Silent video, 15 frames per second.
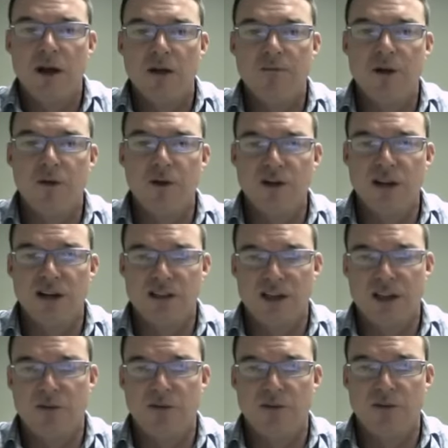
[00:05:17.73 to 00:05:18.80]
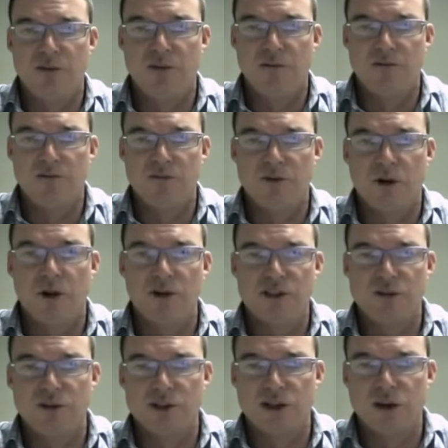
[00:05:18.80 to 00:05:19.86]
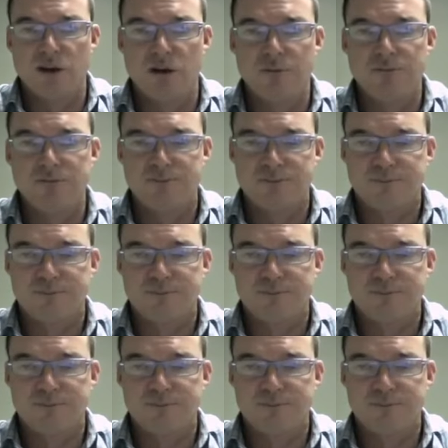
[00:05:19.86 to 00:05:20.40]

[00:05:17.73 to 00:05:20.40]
But we do like to keep them close to each other